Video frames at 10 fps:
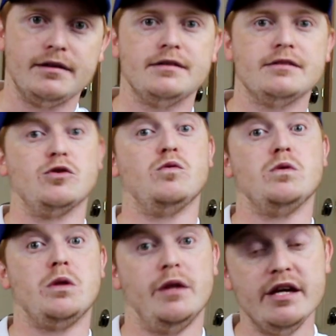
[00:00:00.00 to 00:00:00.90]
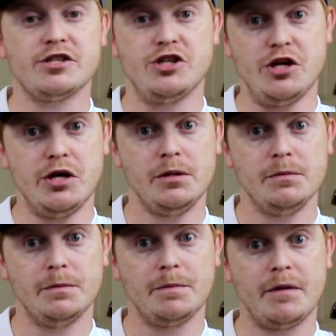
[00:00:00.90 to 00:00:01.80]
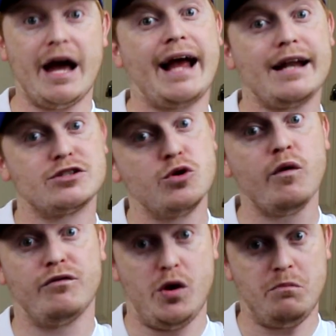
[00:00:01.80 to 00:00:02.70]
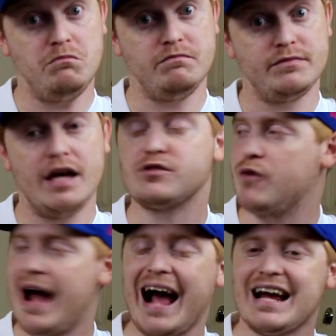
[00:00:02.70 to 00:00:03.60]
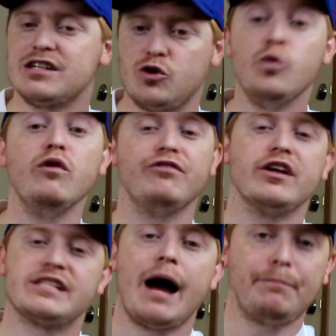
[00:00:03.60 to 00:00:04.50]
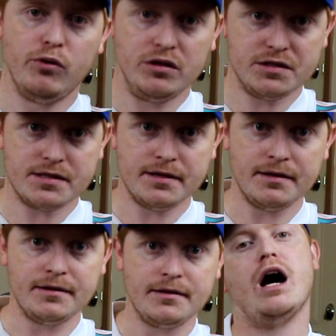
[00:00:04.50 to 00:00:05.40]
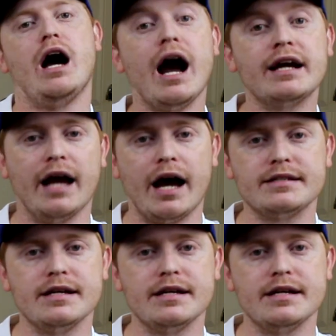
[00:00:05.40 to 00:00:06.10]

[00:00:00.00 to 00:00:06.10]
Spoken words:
So this year, I got two of them. That's right, I got two of the top ones. I got,